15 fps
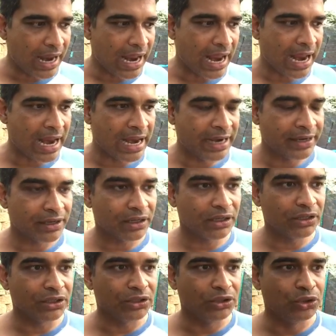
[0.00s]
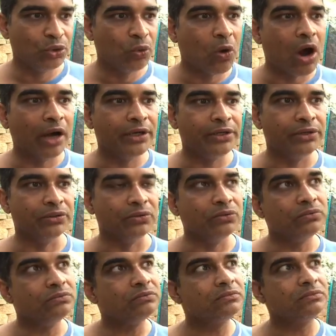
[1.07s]
And you want
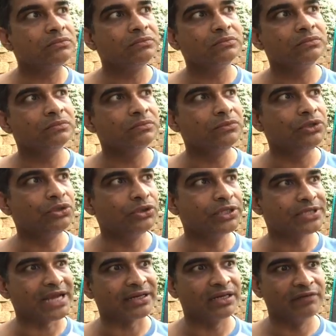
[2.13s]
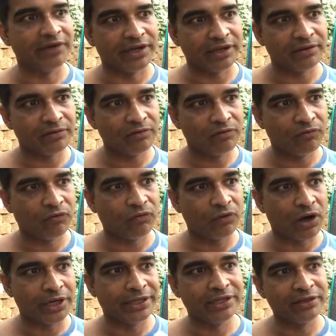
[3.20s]
to do this activity
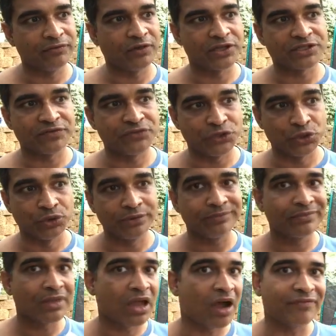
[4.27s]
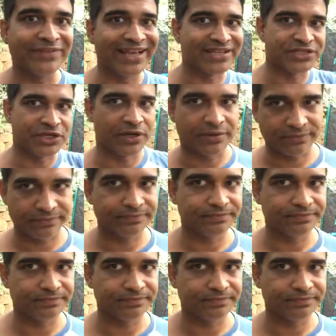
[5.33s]
until the 1st of June of next year.